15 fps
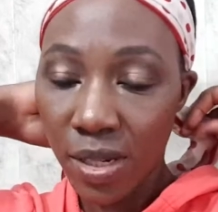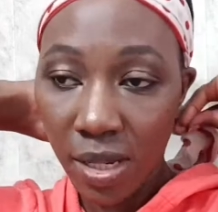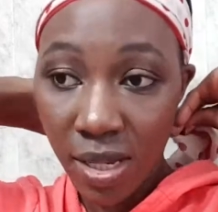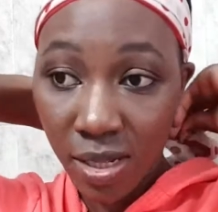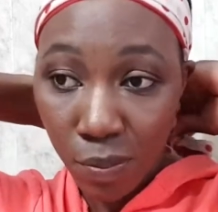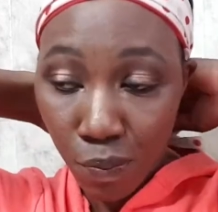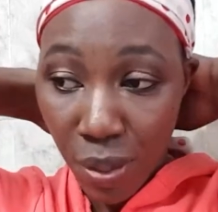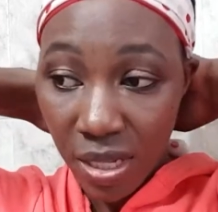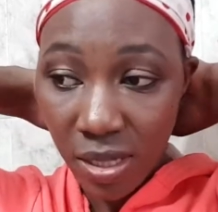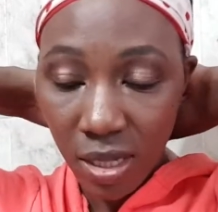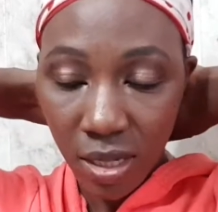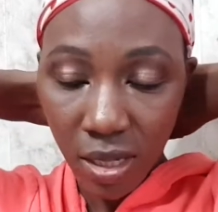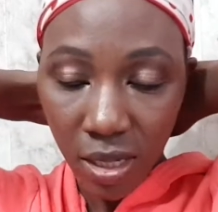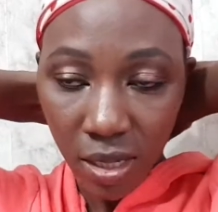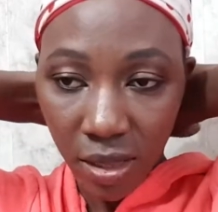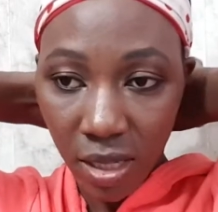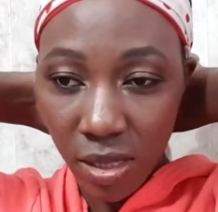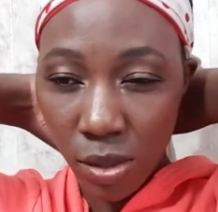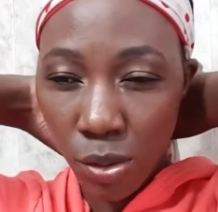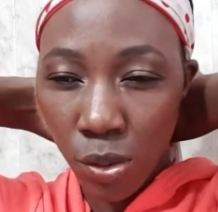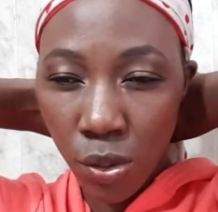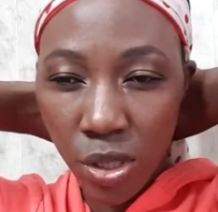is. Basically, there's
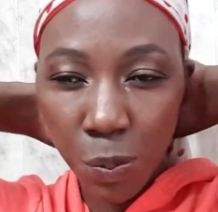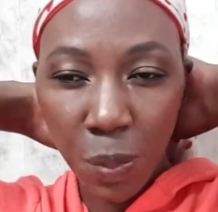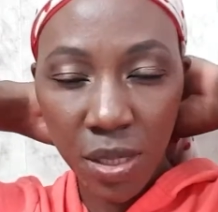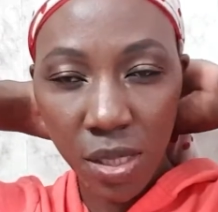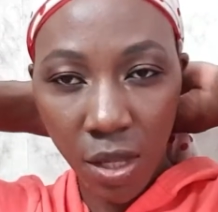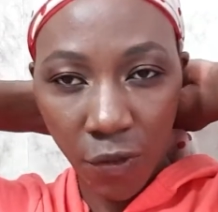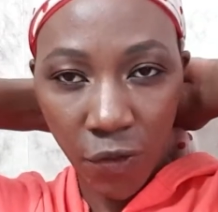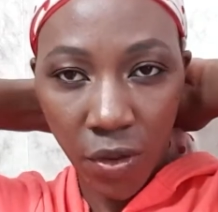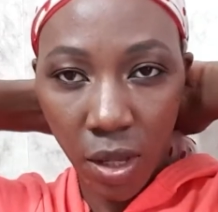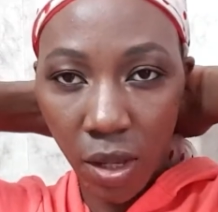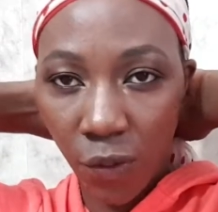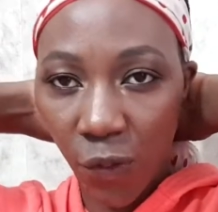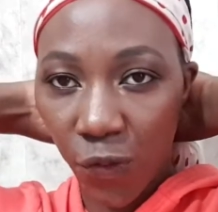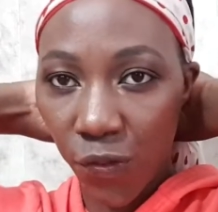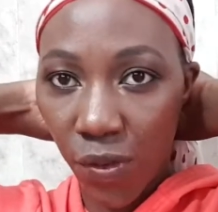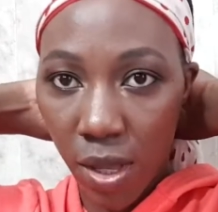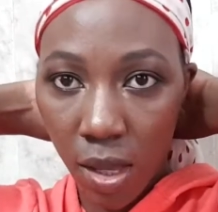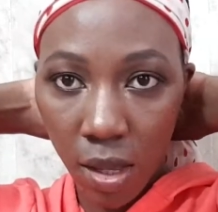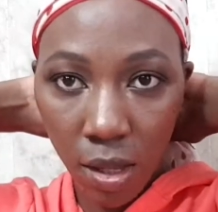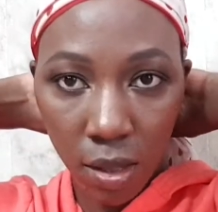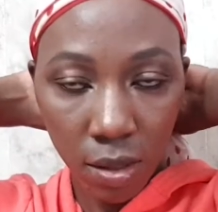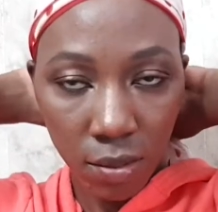no specific
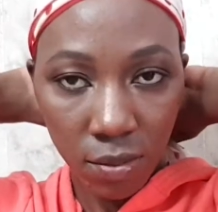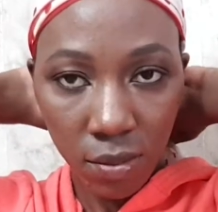fee.